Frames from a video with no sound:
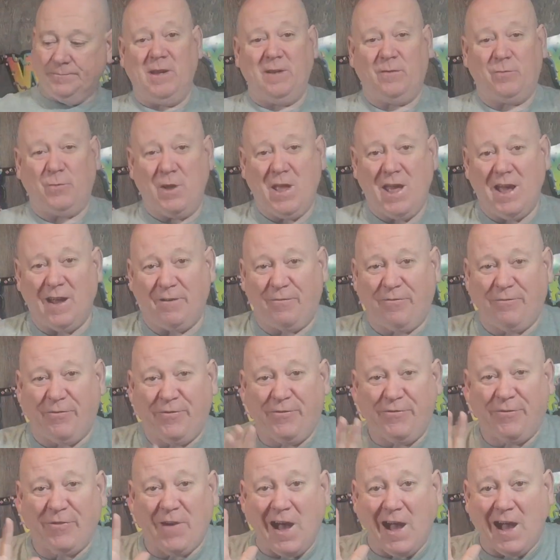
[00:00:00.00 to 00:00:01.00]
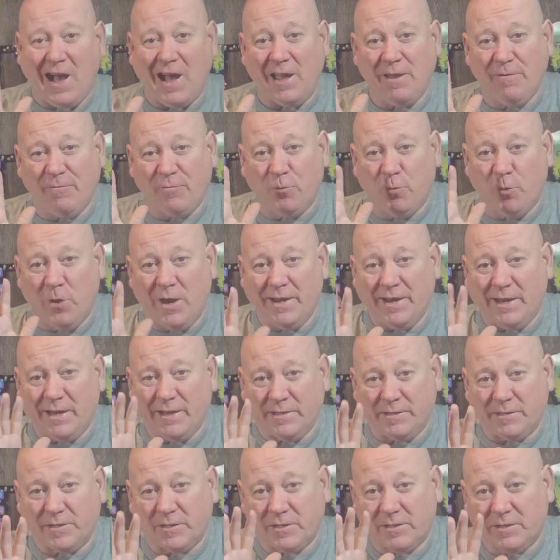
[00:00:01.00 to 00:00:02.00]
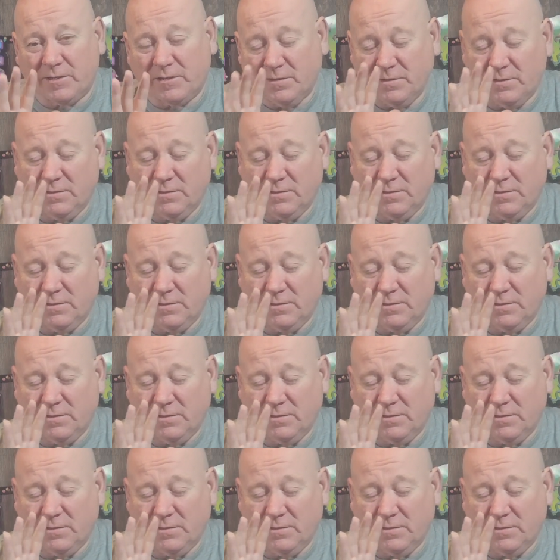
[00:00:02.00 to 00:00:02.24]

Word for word: We had five winners